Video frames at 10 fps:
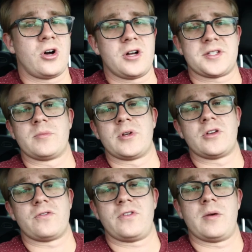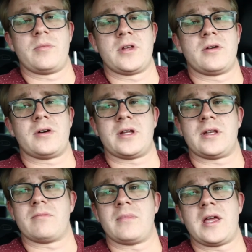awesome in your family,
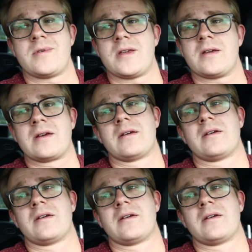and maybe